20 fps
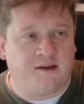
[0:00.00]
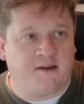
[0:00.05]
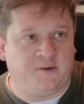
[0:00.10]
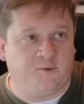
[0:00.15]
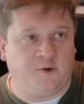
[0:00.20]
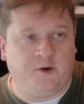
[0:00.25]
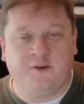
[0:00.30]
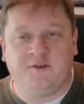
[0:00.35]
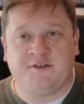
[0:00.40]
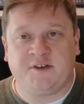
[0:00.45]

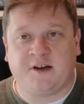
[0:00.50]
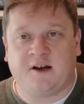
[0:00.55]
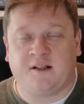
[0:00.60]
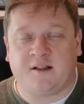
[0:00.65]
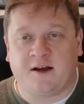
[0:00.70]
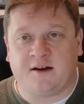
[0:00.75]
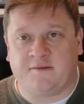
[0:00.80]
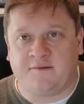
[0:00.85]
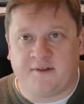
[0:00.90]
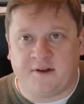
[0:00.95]
using a
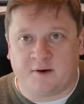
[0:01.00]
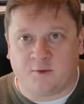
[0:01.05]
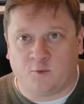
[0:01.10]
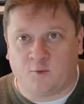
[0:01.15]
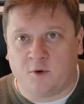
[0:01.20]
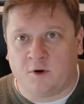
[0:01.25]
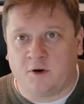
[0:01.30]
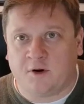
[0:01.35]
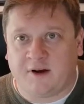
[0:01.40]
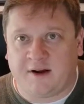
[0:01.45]
lot of their
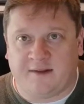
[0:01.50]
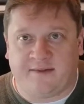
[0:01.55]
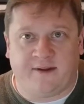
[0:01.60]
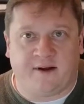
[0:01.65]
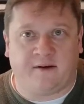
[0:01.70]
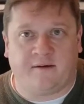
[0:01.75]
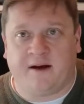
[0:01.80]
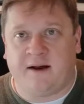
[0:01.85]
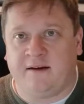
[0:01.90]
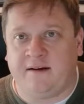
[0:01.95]
work and
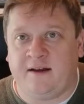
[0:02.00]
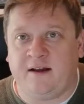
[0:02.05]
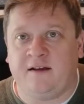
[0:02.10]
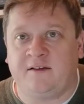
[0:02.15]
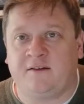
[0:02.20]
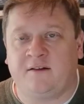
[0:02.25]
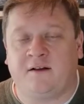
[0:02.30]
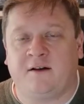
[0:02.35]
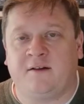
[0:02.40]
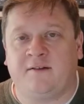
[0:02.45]
their
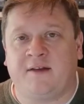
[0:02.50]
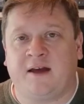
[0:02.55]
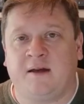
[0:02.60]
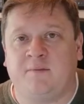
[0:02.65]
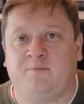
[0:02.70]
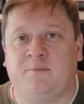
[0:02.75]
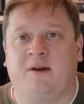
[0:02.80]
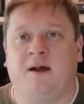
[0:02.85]
ideas and all that,